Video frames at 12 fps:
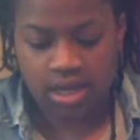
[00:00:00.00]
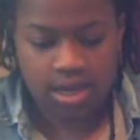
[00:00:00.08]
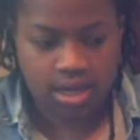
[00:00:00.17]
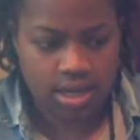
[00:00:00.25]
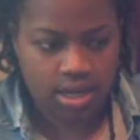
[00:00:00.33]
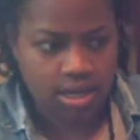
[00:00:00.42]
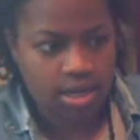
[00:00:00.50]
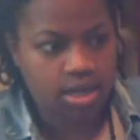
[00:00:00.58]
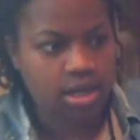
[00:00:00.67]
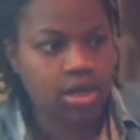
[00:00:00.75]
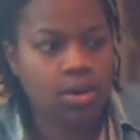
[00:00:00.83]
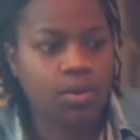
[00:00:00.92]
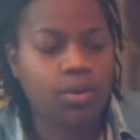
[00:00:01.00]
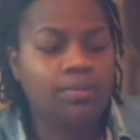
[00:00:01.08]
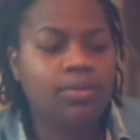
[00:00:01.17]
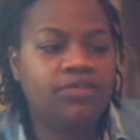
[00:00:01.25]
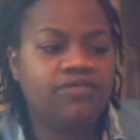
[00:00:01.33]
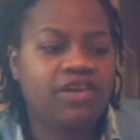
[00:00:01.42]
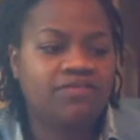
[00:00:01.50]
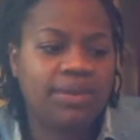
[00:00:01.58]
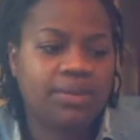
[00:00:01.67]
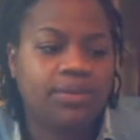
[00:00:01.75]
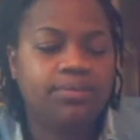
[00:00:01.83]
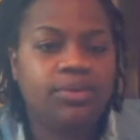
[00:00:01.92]
1.5 by
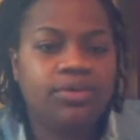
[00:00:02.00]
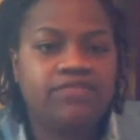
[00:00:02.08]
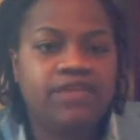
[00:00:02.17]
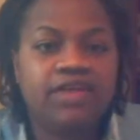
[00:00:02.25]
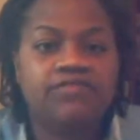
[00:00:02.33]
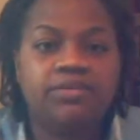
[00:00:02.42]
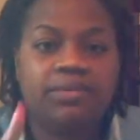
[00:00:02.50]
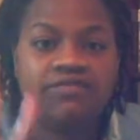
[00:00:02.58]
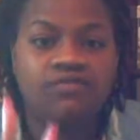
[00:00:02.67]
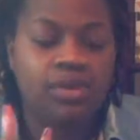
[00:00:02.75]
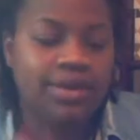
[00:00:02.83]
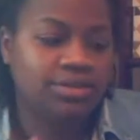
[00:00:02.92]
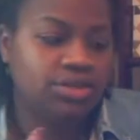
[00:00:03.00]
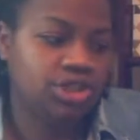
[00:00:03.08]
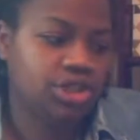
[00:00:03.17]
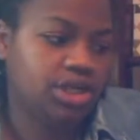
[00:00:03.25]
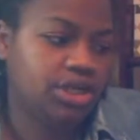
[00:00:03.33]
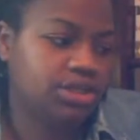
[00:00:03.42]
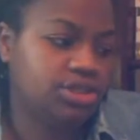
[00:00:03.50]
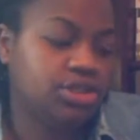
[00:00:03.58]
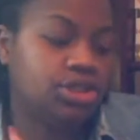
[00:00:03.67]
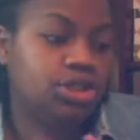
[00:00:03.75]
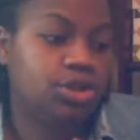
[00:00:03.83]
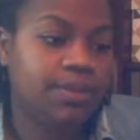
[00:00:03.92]
1.5 for my 4-ounce
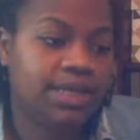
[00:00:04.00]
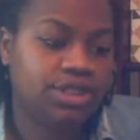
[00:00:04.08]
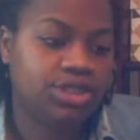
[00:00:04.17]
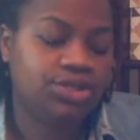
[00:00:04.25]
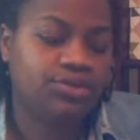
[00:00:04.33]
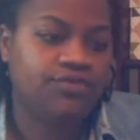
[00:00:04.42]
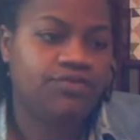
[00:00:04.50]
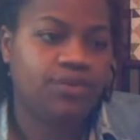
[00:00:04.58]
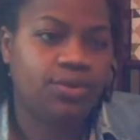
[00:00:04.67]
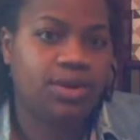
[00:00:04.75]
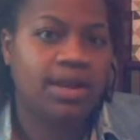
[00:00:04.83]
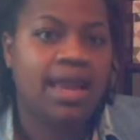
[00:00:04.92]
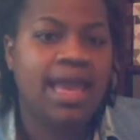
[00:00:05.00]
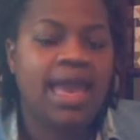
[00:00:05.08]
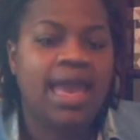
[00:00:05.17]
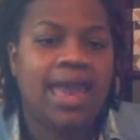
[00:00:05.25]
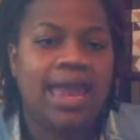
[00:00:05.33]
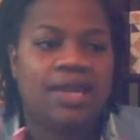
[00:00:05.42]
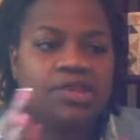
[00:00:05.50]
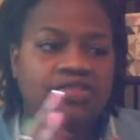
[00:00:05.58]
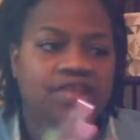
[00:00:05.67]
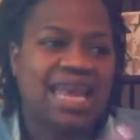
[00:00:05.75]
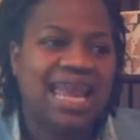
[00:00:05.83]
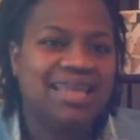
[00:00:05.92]
jars, 2x2 for
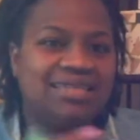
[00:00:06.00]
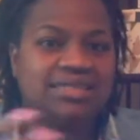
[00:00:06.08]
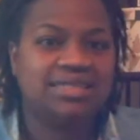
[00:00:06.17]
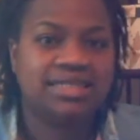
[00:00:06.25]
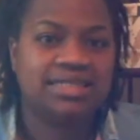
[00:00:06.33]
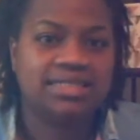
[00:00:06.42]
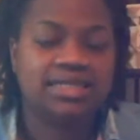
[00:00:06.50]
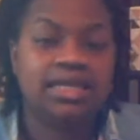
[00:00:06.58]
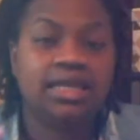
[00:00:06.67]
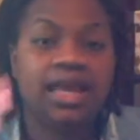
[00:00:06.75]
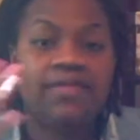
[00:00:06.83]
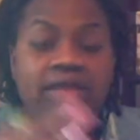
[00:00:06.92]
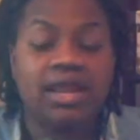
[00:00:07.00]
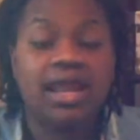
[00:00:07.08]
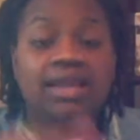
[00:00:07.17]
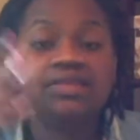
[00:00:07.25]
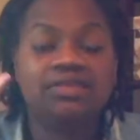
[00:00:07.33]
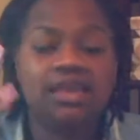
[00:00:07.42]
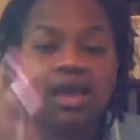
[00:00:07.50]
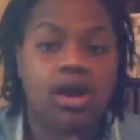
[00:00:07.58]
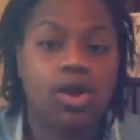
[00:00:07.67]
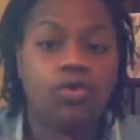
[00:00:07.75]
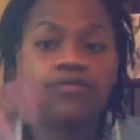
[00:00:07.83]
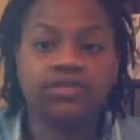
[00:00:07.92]
anything 8 to 16, and then anything
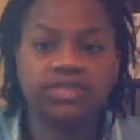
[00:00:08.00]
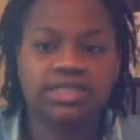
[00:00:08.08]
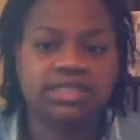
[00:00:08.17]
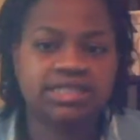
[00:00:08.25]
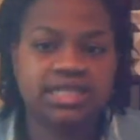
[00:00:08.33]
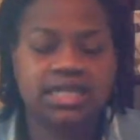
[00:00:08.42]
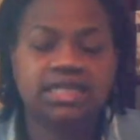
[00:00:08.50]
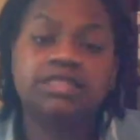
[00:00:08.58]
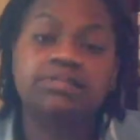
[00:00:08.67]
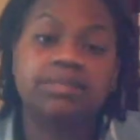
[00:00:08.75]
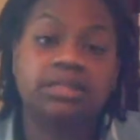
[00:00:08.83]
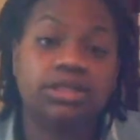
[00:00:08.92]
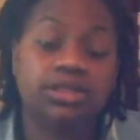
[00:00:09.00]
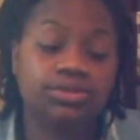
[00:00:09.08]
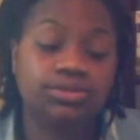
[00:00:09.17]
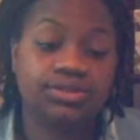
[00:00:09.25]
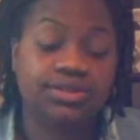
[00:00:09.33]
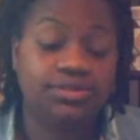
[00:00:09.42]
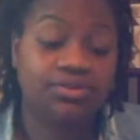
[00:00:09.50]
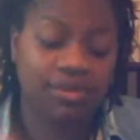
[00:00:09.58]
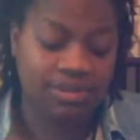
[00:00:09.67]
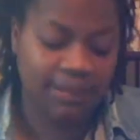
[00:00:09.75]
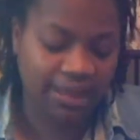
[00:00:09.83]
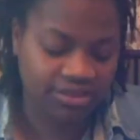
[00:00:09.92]
over 16 I typically use the
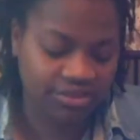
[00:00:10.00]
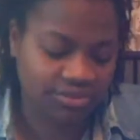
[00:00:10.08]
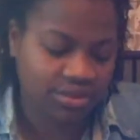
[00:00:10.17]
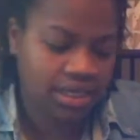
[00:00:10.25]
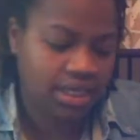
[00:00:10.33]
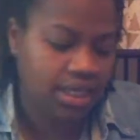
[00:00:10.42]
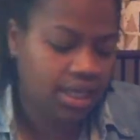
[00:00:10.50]
3x3.